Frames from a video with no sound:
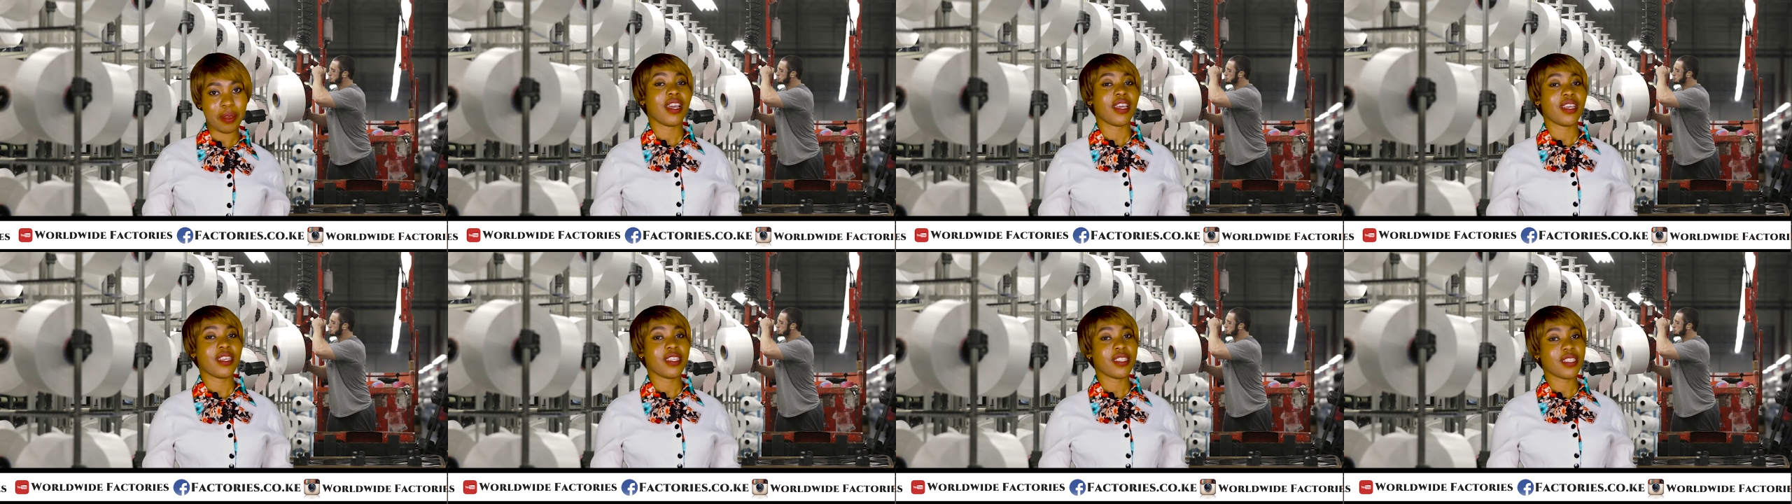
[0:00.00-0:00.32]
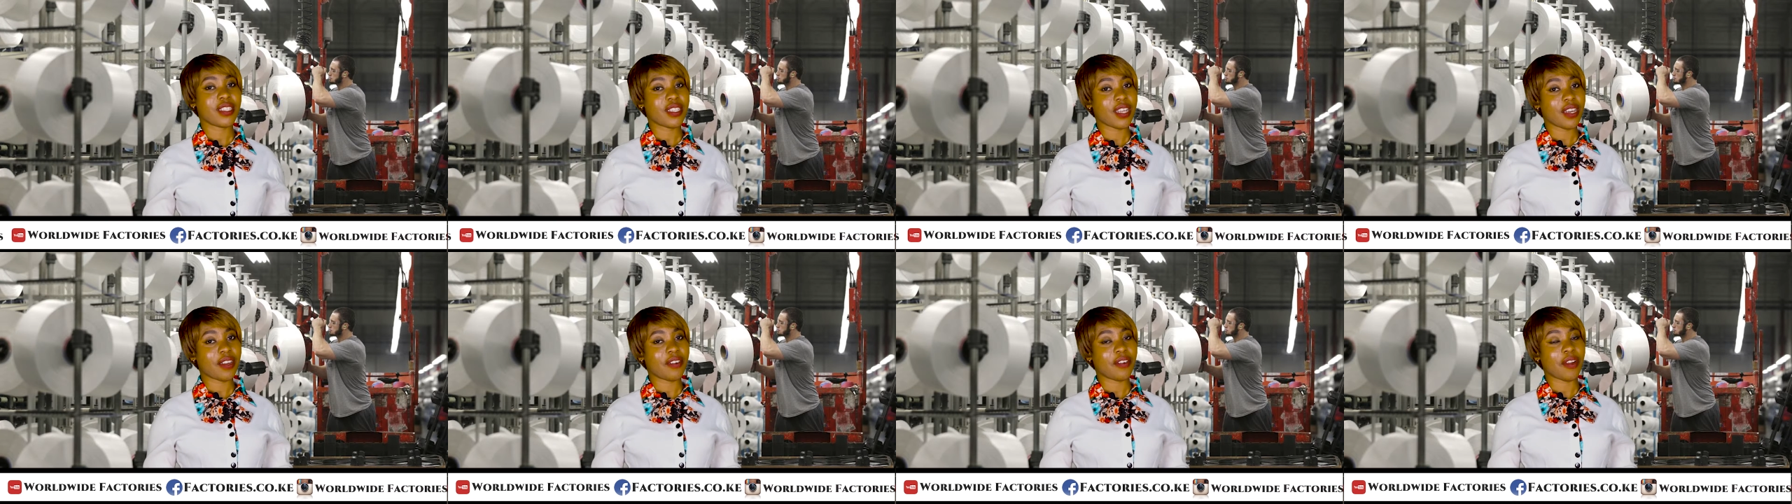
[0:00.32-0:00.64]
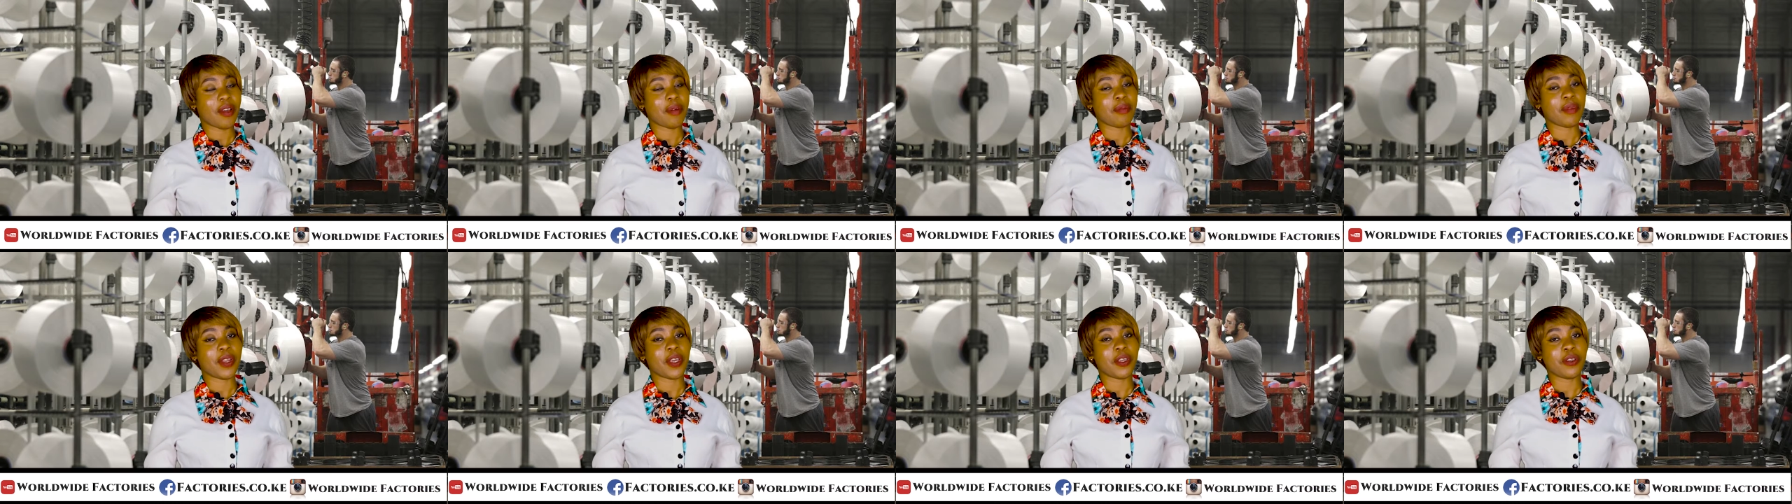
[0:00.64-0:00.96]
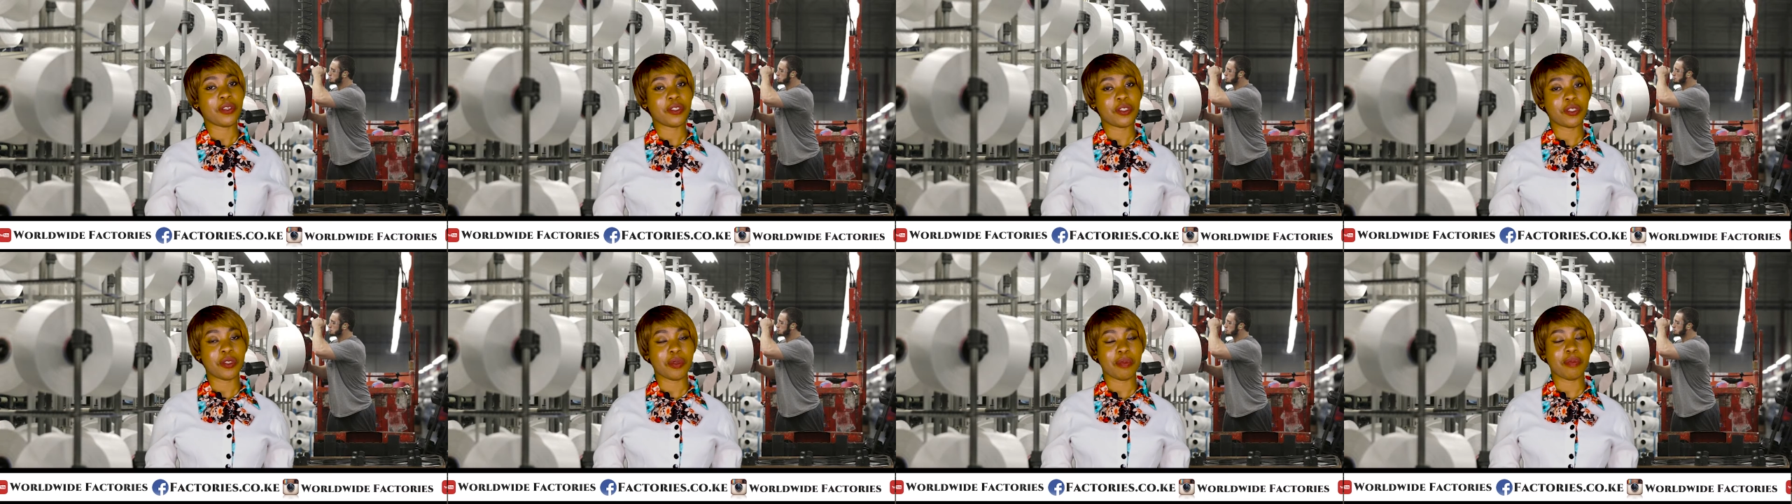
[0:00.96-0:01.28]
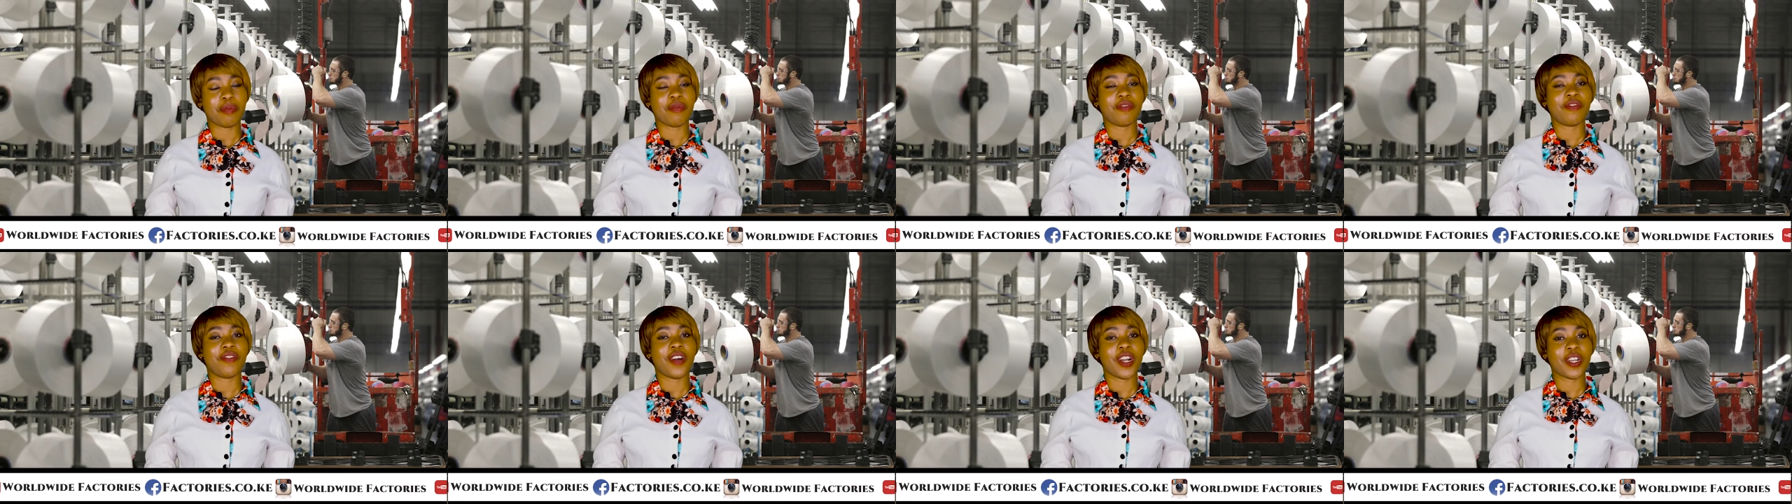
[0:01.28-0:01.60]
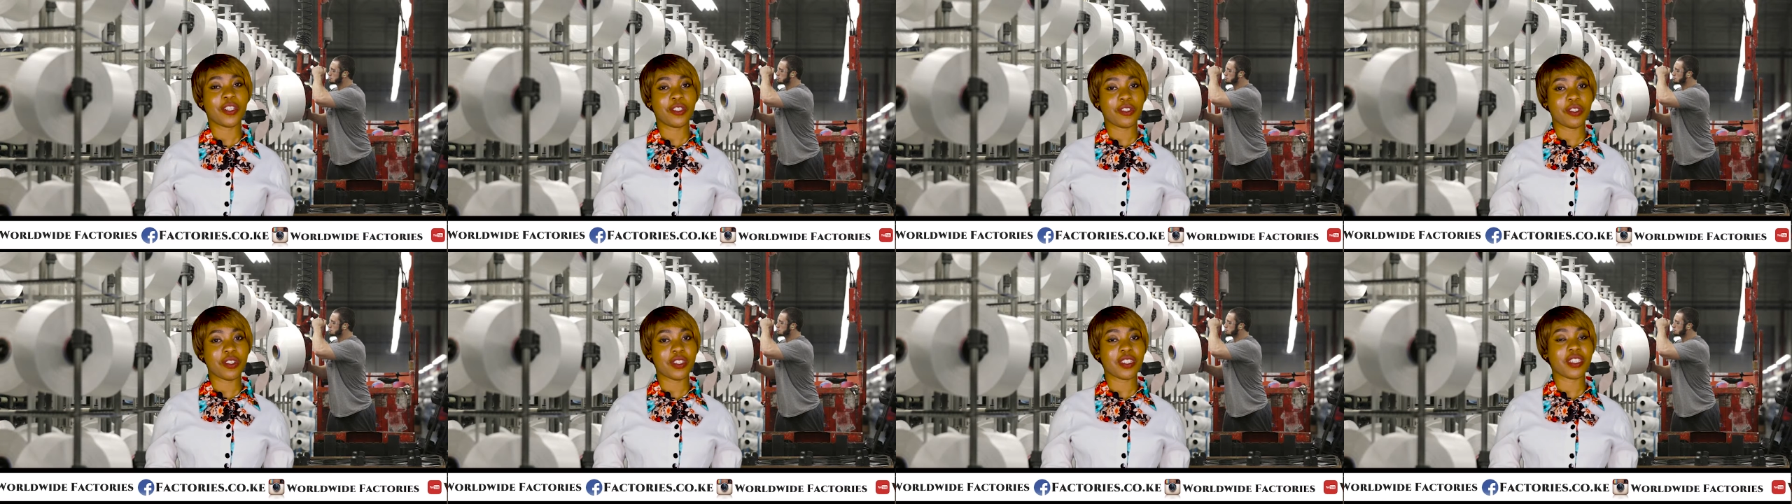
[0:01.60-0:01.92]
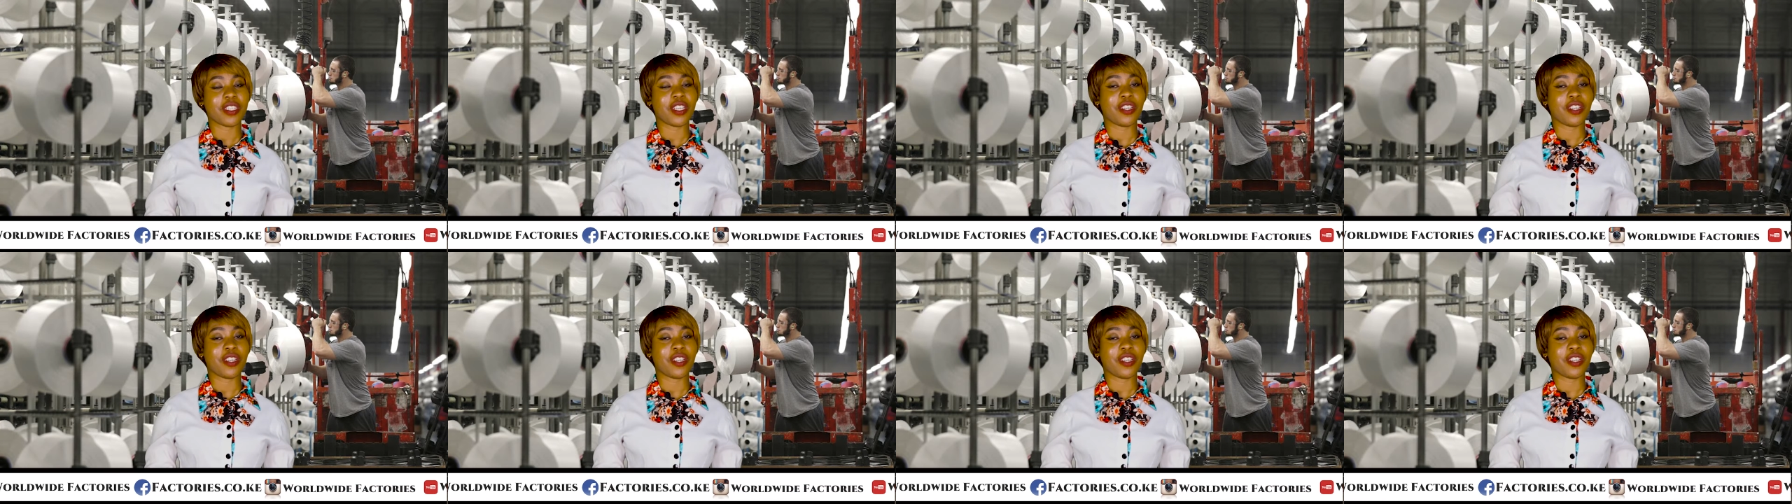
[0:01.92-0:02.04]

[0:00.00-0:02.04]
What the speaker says: Instagram na YouTube, factories